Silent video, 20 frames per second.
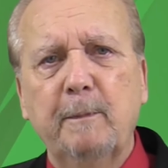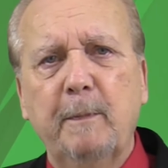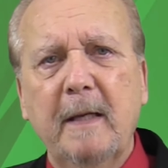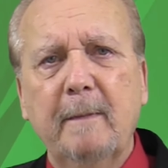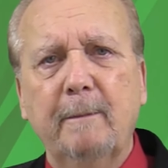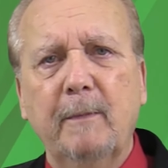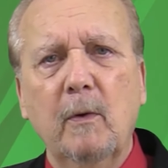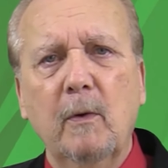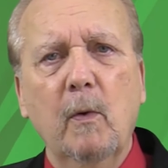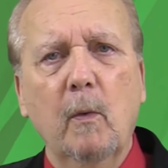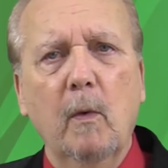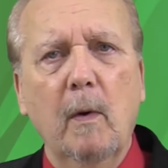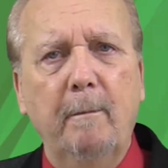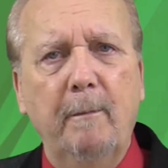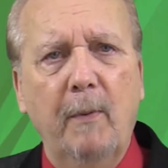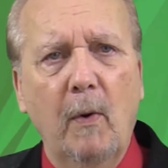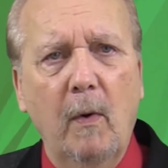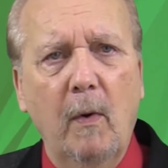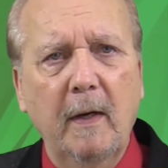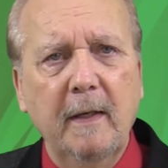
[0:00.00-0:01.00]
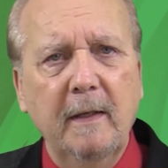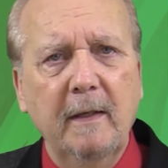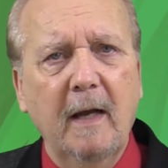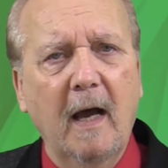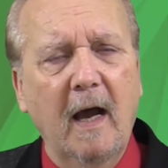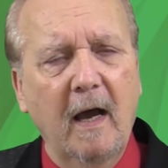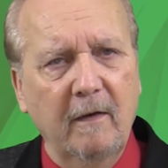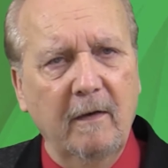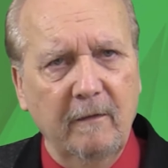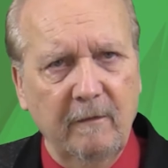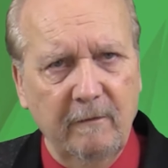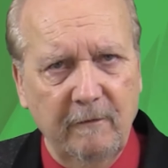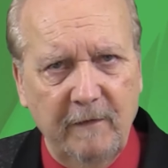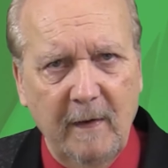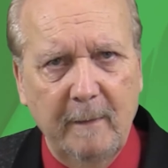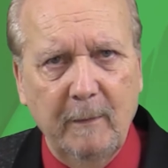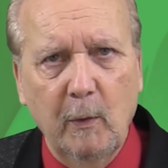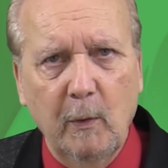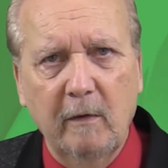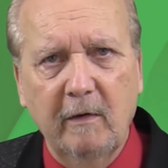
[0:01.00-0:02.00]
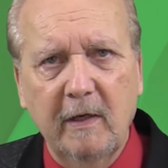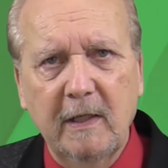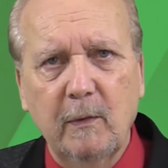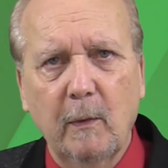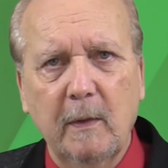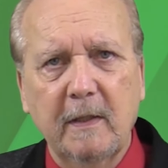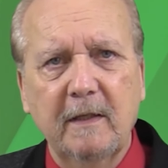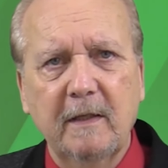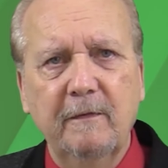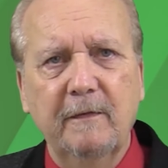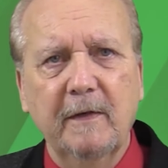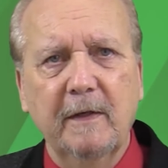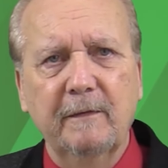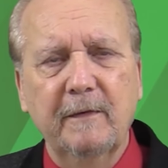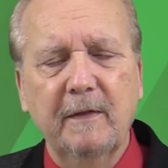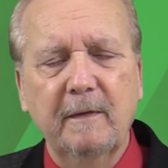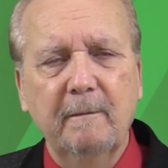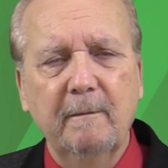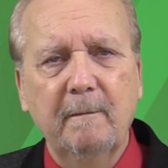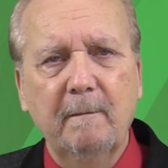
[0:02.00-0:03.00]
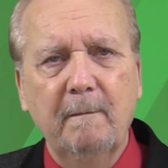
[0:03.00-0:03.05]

people who were born on February 25th.